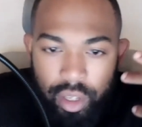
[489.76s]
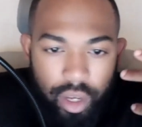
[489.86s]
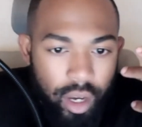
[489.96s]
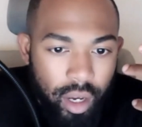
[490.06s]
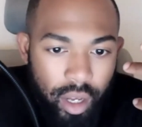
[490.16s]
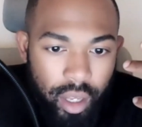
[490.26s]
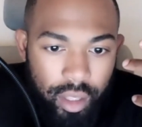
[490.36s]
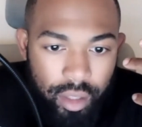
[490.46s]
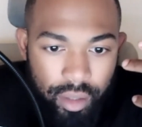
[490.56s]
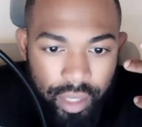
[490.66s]

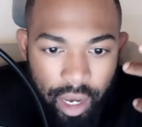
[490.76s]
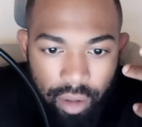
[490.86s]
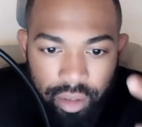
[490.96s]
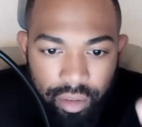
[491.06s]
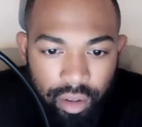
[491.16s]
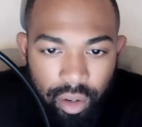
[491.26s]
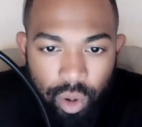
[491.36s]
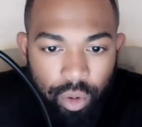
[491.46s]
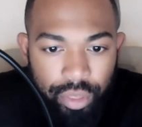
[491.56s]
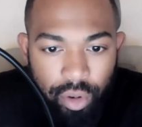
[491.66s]
not only they're going to
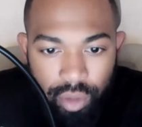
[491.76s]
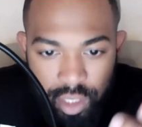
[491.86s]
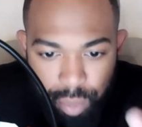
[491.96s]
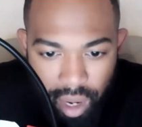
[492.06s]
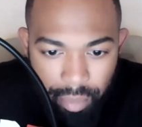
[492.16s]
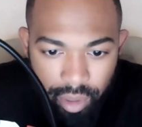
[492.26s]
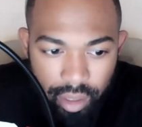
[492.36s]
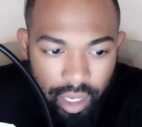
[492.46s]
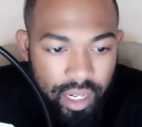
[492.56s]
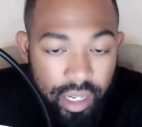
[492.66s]
work with you on this
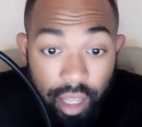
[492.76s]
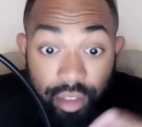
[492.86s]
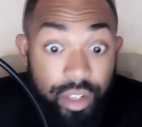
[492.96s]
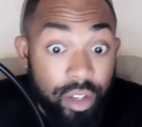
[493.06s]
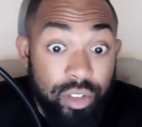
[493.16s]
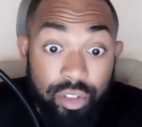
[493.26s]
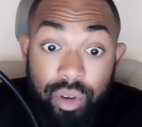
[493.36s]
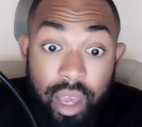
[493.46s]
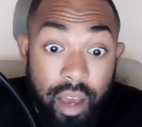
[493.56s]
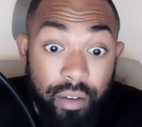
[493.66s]
property, any other deals that
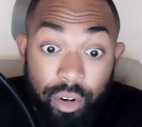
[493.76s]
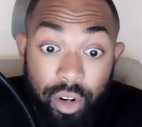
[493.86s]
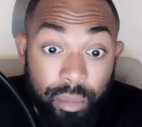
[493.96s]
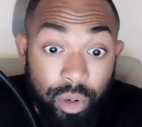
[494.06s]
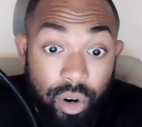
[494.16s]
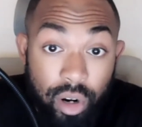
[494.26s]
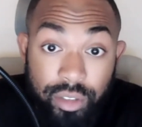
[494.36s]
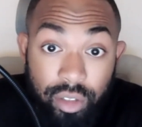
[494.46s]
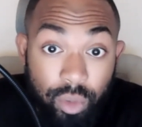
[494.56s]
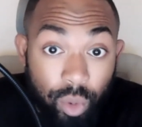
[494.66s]
you have or come across,
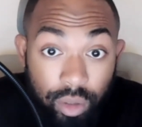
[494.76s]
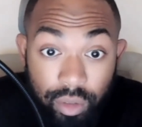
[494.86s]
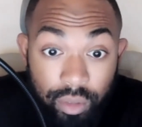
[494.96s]
they're going to